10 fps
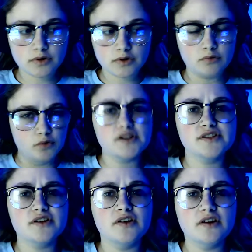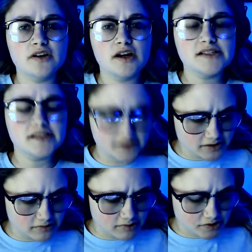What is going on, guys?
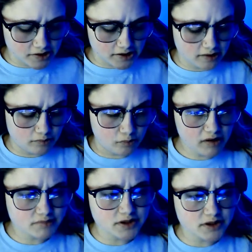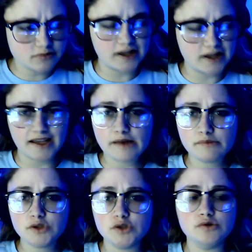Little Welsh here, and welcome to a
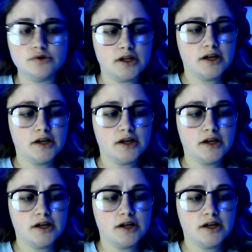game called